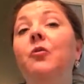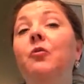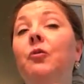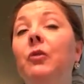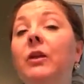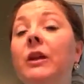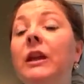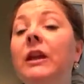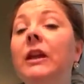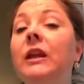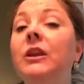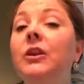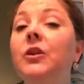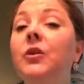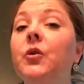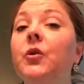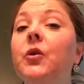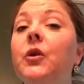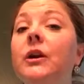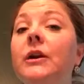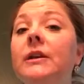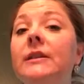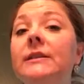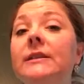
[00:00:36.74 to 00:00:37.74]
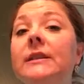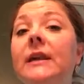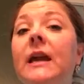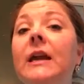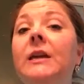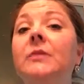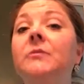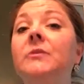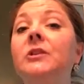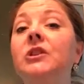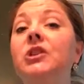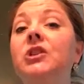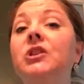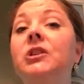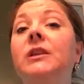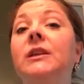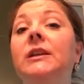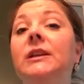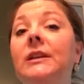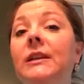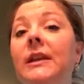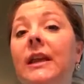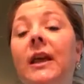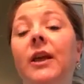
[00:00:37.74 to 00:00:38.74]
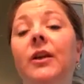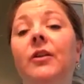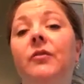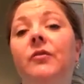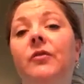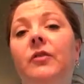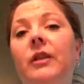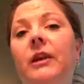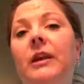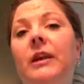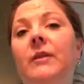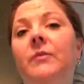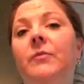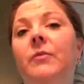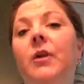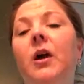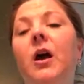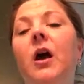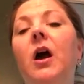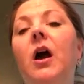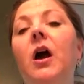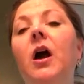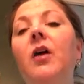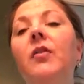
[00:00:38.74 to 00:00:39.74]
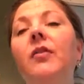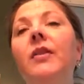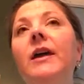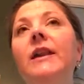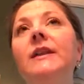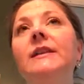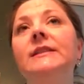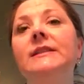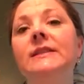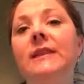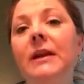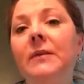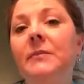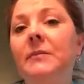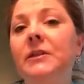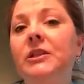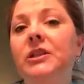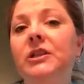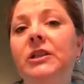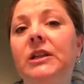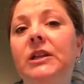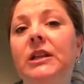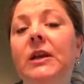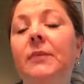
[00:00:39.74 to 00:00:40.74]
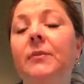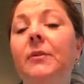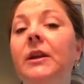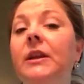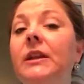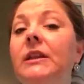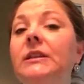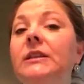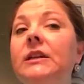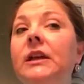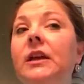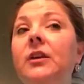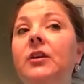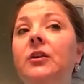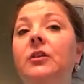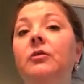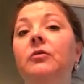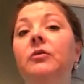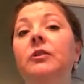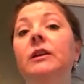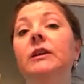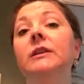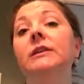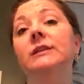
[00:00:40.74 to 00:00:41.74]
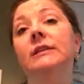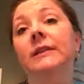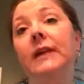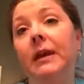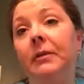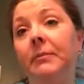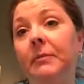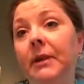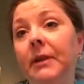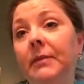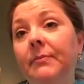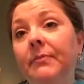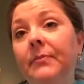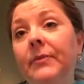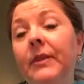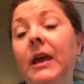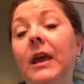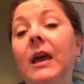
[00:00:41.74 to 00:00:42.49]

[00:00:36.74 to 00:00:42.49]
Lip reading: Read your assignment sheet carefully. On that assignment sheet, I'm going to tell you the assignment.